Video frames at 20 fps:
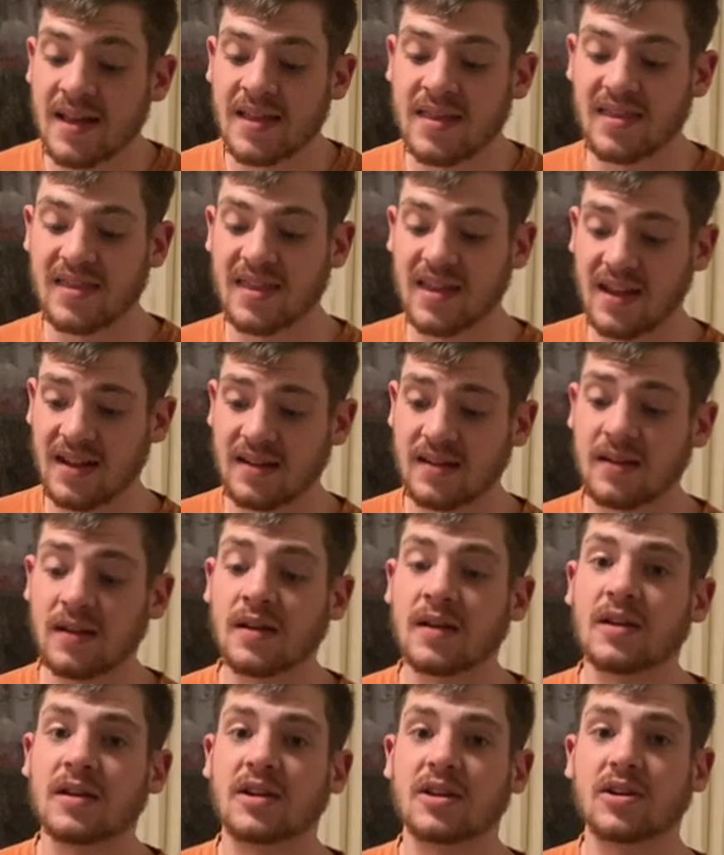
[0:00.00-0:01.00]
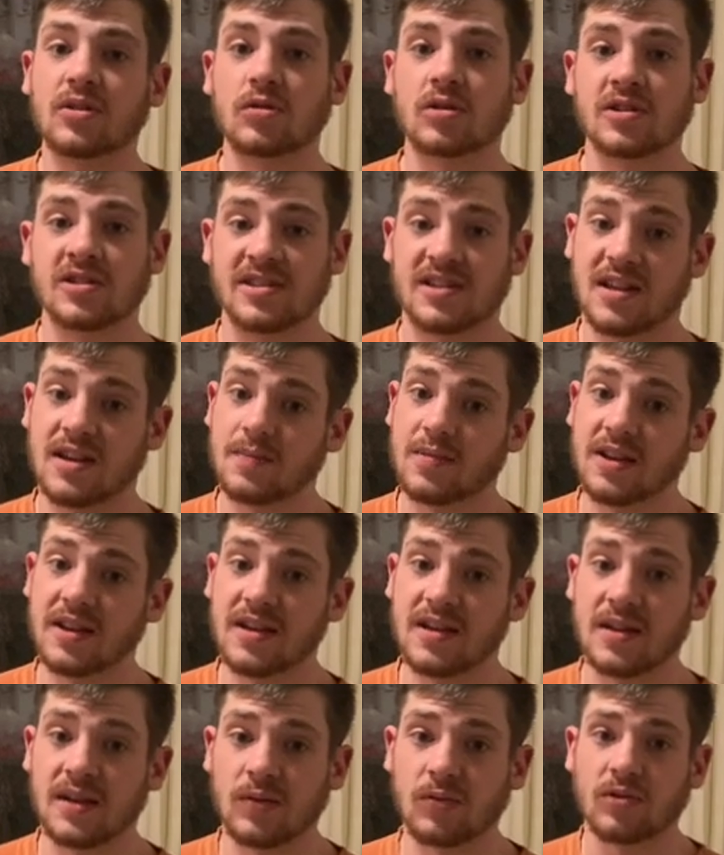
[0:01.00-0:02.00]
then your stamping
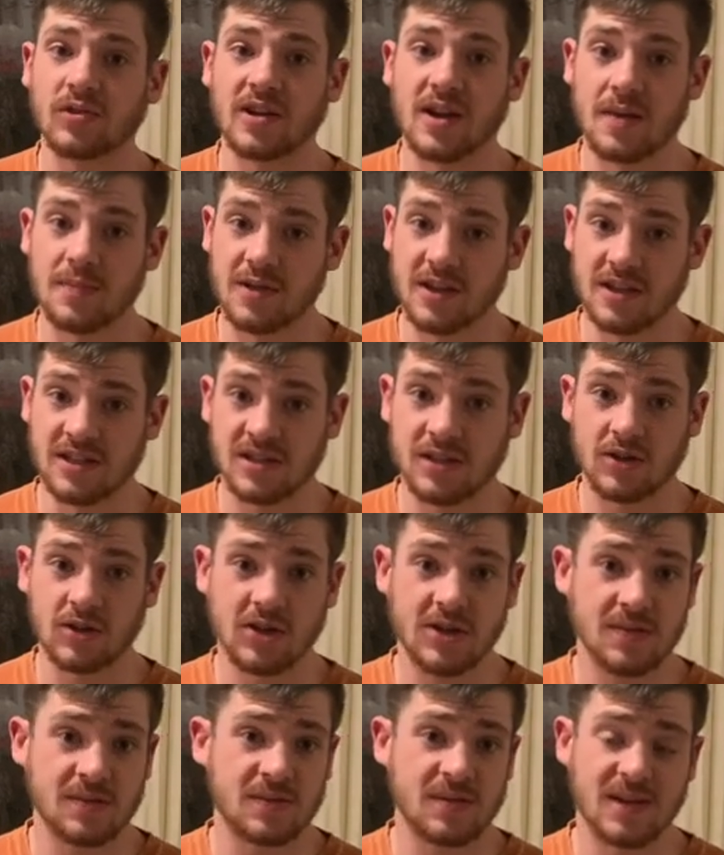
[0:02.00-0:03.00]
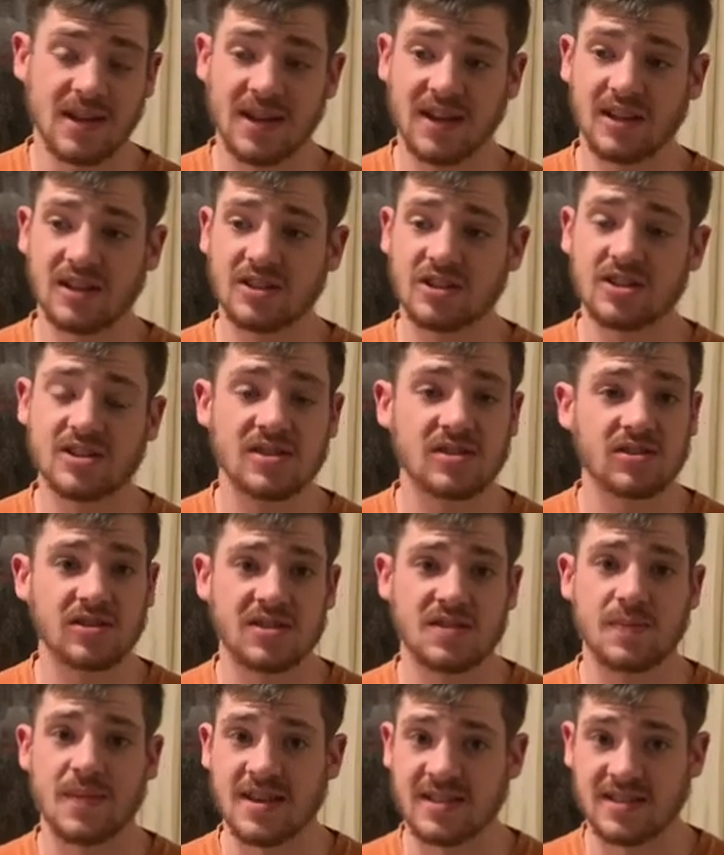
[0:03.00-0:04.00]
will not be as crisp and it just looks
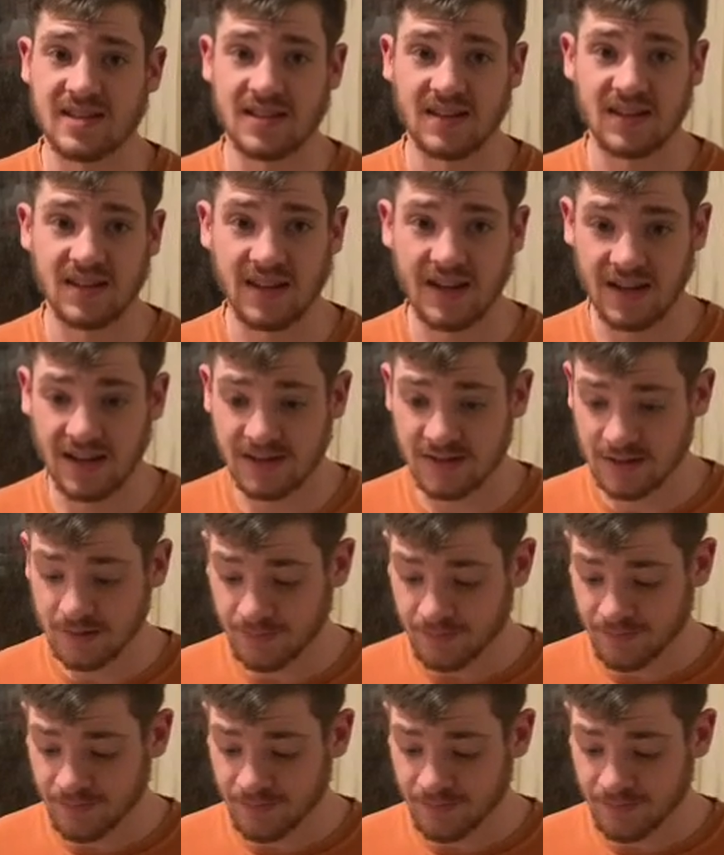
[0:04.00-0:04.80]
messy in the end.